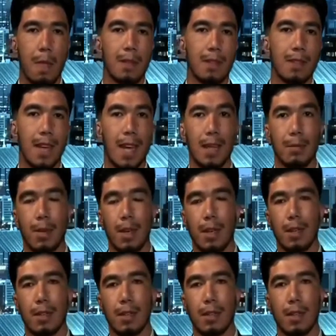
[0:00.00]
Taliban
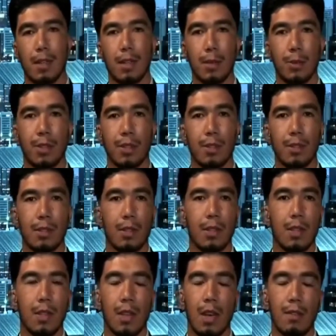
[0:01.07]
and the US,
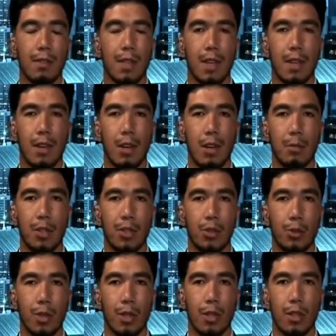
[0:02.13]
the Afghan army
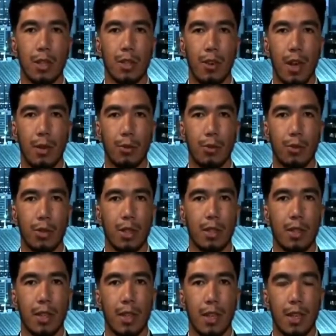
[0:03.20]
shooting on the ground, shooting on
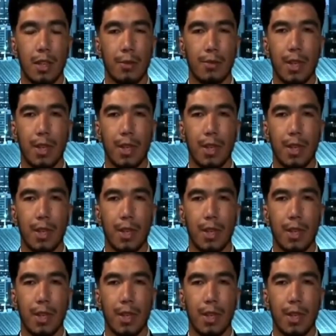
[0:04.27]
the air.